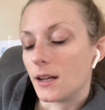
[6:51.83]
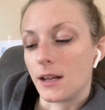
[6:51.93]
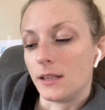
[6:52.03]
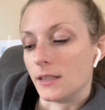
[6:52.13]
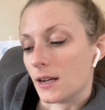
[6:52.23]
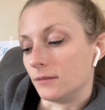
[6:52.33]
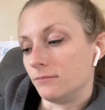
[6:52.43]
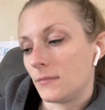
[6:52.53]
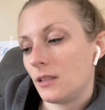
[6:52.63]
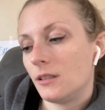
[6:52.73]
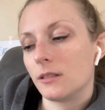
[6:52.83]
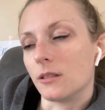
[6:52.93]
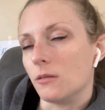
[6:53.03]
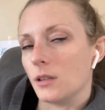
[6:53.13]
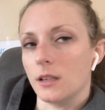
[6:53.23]
Yeah, it's just
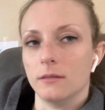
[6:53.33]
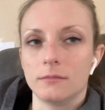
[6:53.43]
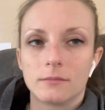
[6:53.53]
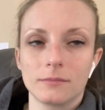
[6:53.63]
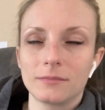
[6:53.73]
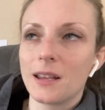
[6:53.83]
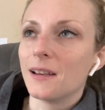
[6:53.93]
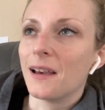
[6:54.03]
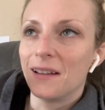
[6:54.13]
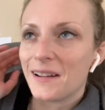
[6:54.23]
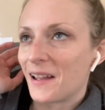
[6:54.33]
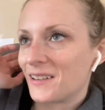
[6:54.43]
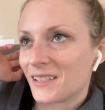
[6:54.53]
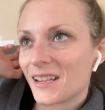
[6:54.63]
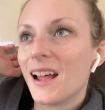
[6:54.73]
so good. I
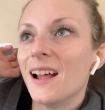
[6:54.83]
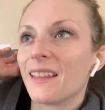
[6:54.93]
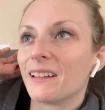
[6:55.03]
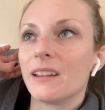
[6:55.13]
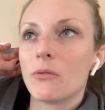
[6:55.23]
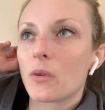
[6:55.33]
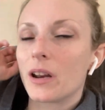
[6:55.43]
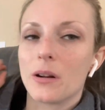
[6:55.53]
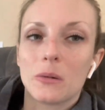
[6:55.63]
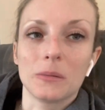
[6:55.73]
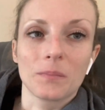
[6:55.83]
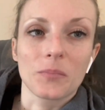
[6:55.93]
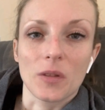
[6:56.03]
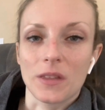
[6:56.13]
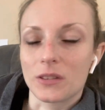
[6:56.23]
just, like, even when I know
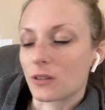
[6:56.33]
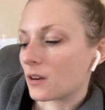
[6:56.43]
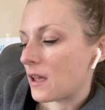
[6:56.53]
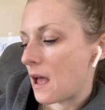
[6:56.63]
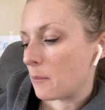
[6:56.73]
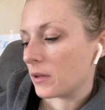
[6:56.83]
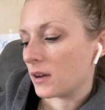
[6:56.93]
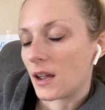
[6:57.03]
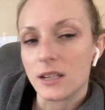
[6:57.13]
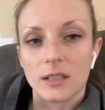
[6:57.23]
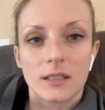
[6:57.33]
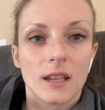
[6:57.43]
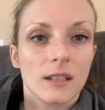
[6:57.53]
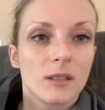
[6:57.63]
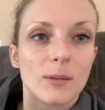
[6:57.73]
when things are gonna happen, I just
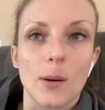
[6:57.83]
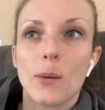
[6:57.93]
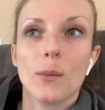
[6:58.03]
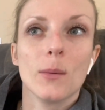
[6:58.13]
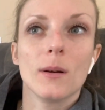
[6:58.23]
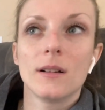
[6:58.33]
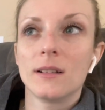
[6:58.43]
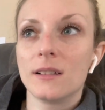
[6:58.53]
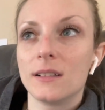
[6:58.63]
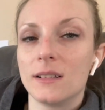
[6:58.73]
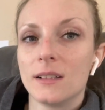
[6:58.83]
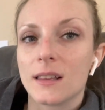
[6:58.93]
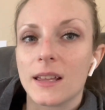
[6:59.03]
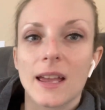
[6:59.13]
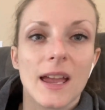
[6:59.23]
get so,
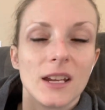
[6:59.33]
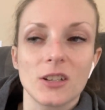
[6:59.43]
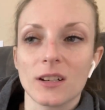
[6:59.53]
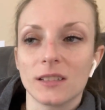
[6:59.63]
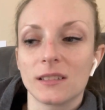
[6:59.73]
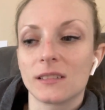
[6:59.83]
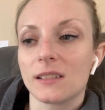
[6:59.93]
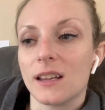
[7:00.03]
like, anxious.